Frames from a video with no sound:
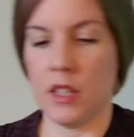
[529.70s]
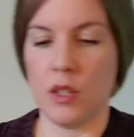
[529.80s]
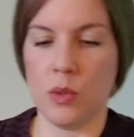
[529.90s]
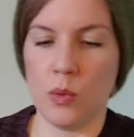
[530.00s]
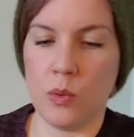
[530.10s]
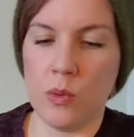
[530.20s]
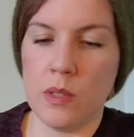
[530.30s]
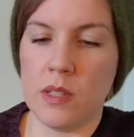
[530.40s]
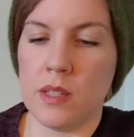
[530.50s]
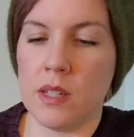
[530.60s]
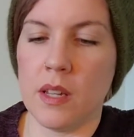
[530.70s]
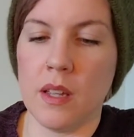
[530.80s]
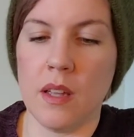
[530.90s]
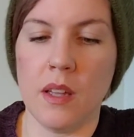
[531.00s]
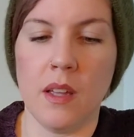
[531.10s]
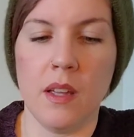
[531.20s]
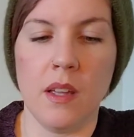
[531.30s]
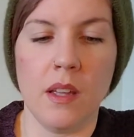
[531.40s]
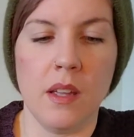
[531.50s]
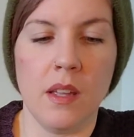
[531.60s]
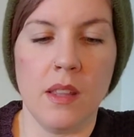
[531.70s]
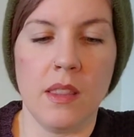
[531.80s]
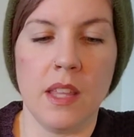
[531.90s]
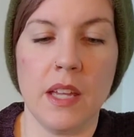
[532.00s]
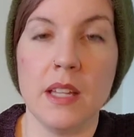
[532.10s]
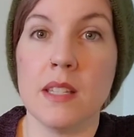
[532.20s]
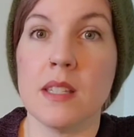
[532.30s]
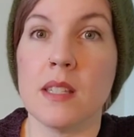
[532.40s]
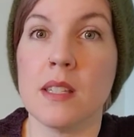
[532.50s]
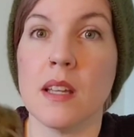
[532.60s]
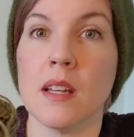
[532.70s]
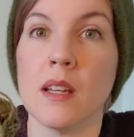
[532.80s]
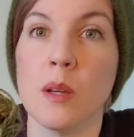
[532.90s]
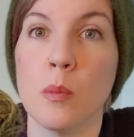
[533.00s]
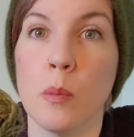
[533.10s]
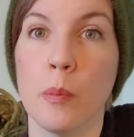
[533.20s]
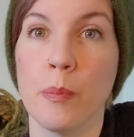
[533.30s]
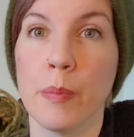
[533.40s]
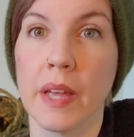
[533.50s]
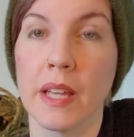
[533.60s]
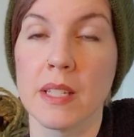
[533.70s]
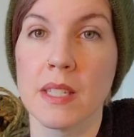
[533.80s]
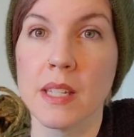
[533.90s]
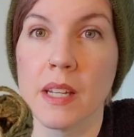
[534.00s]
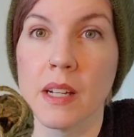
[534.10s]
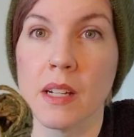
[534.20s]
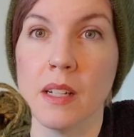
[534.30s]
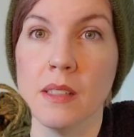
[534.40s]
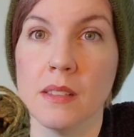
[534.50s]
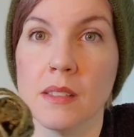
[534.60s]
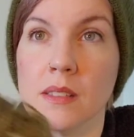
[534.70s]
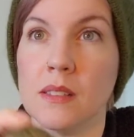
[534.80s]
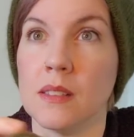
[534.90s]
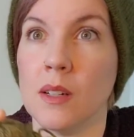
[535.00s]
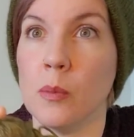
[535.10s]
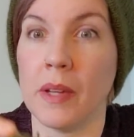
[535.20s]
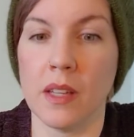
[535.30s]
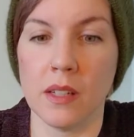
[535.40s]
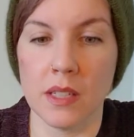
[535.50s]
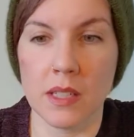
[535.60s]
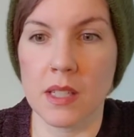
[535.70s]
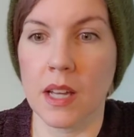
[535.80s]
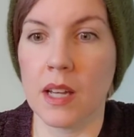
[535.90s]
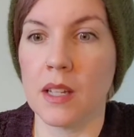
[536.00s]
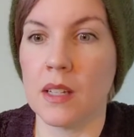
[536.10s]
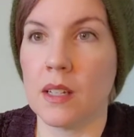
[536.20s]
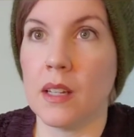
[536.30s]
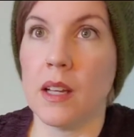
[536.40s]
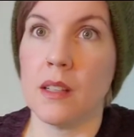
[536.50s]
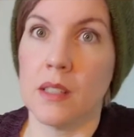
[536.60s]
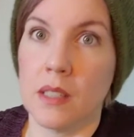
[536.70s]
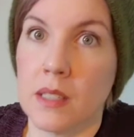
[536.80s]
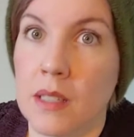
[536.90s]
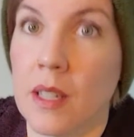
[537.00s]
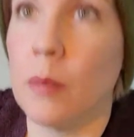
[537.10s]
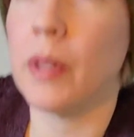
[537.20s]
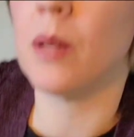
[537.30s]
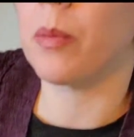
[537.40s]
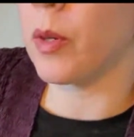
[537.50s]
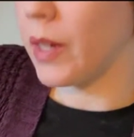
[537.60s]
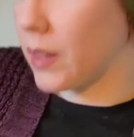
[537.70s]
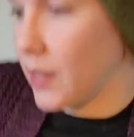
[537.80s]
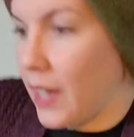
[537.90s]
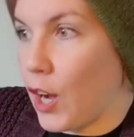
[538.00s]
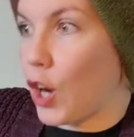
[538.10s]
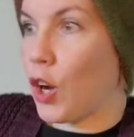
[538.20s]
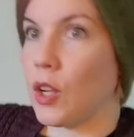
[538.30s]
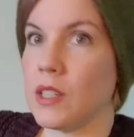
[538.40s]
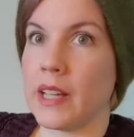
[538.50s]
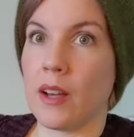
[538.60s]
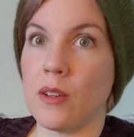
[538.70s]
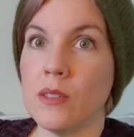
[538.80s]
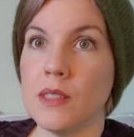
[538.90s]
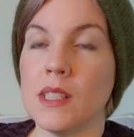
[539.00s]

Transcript: used this base here. Oh my goodness, that color isn't coming up correctly at all now.